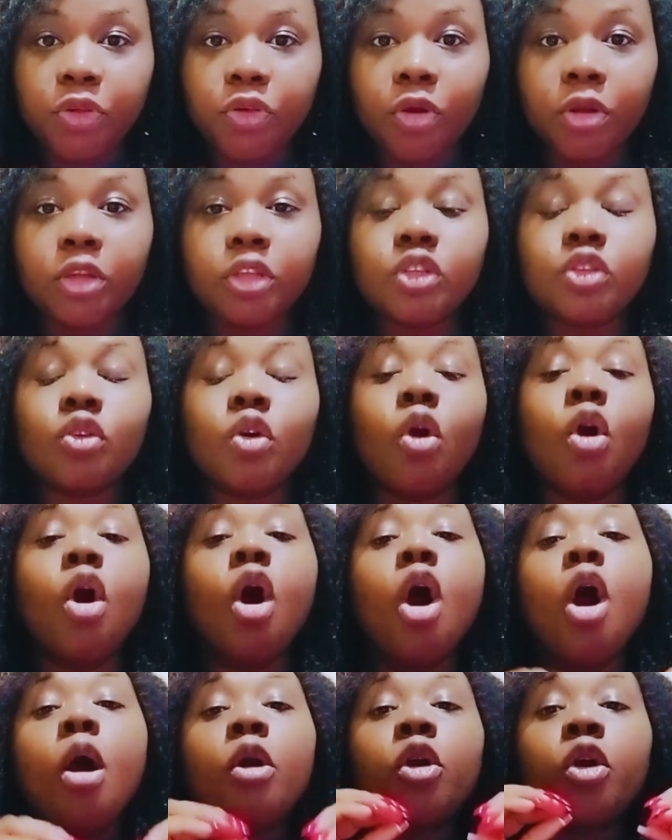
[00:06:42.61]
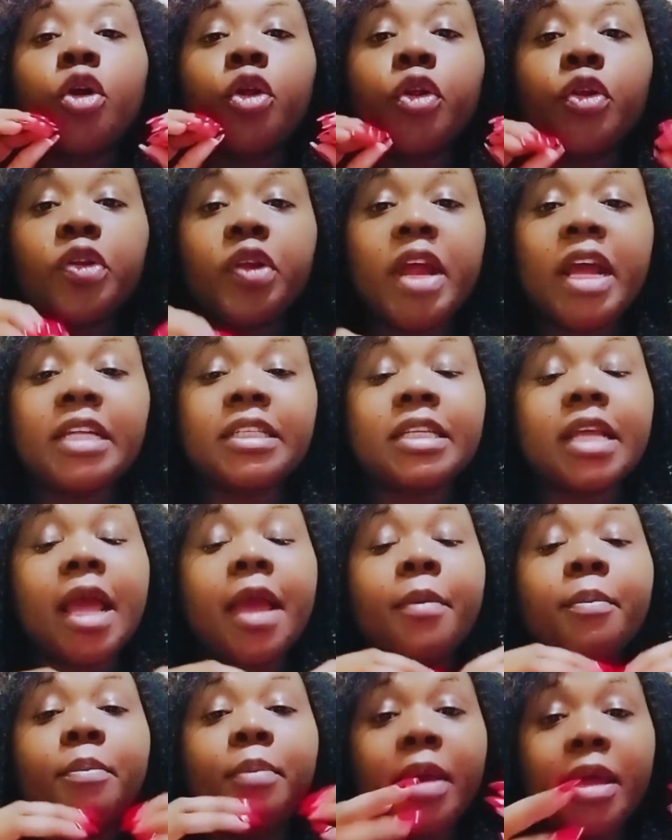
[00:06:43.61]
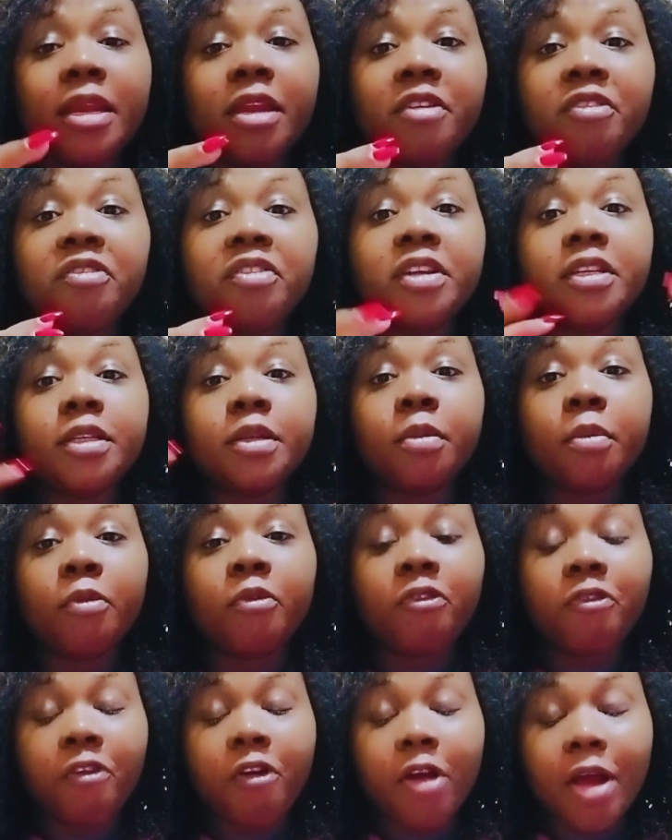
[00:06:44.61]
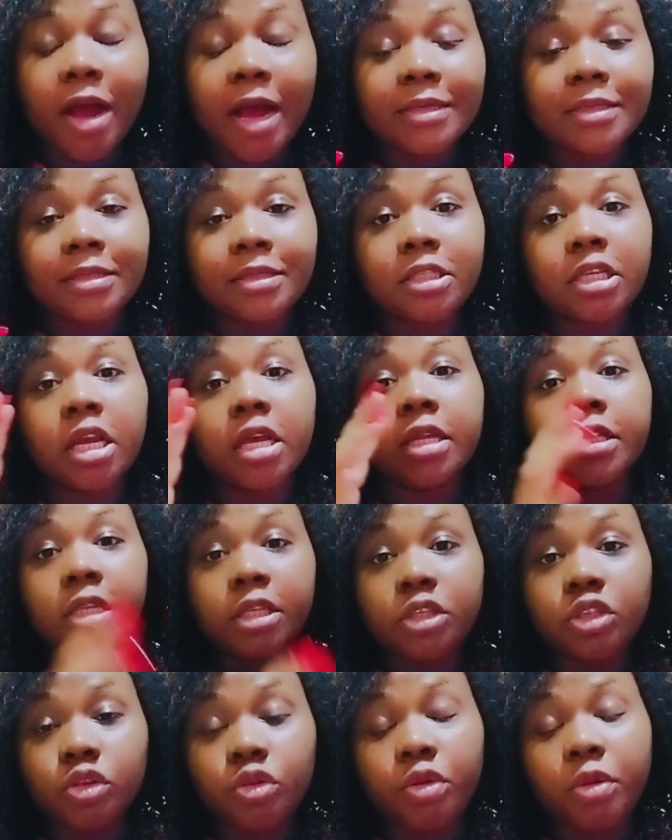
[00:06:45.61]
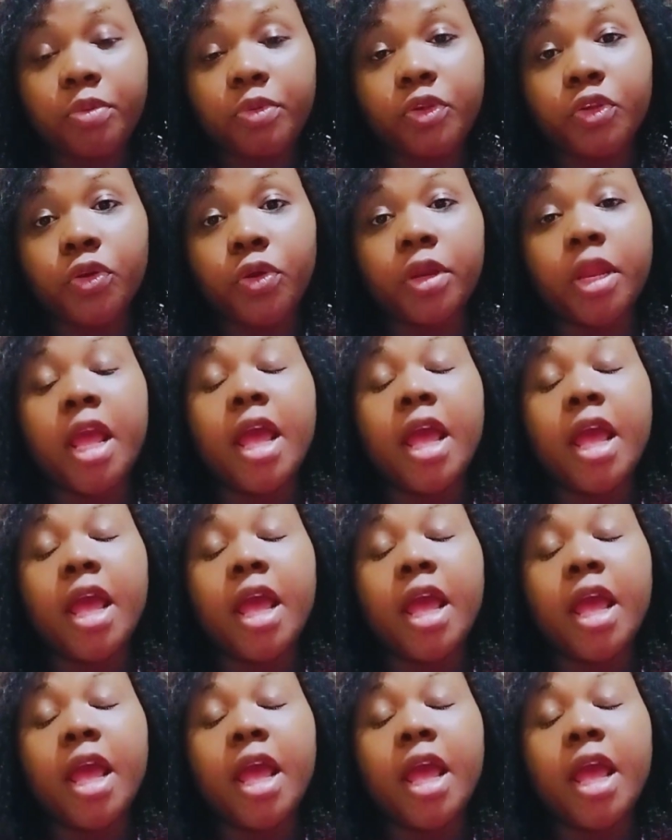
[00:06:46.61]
So create a benefit focused description,